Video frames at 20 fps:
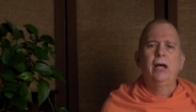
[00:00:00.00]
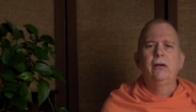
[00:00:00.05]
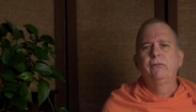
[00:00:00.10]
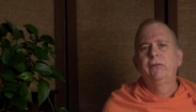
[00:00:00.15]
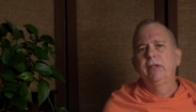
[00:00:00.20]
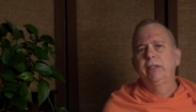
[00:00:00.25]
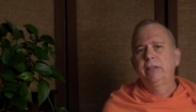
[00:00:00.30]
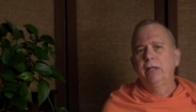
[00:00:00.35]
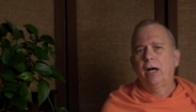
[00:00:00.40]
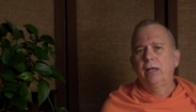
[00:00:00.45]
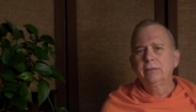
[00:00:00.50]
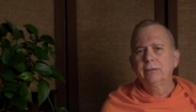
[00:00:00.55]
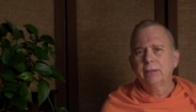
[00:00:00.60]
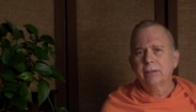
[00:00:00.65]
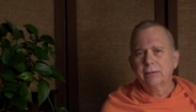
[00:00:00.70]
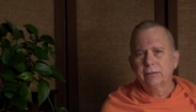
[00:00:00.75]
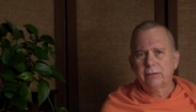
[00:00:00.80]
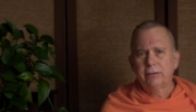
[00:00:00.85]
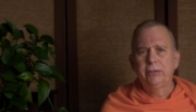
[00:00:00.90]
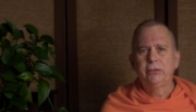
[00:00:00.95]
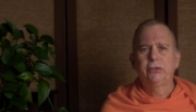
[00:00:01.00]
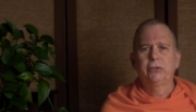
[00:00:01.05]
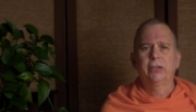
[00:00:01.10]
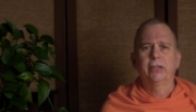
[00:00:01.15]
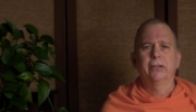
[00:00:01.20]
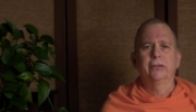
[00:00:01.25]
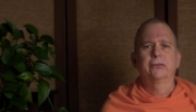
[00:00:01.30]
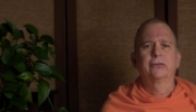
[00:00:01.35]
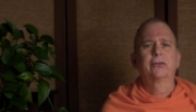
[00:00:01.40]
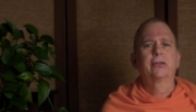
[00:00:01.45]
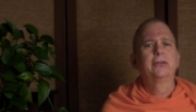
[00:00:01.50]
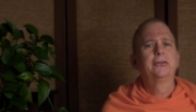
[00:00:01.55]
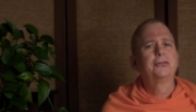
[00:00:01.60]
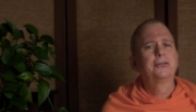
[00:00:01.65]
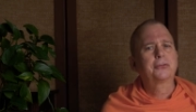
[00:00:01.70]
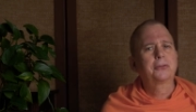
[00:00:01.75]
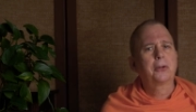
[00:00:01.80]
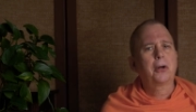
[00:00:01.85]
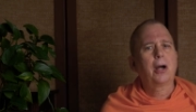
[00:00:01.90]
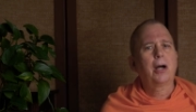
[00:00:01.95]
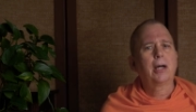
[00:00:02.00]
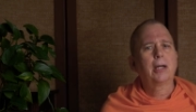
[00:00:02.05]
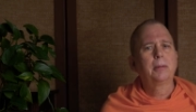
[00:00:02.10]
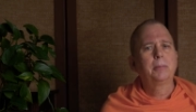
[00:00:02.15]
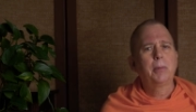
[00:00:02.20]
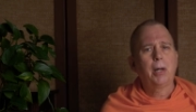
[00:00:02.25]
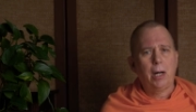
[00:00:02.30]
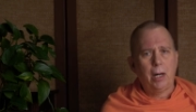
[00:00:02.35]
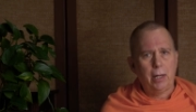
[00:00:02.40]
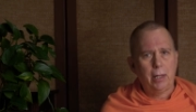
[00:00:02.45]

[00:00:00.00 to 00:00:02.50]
Vedantic teachings describe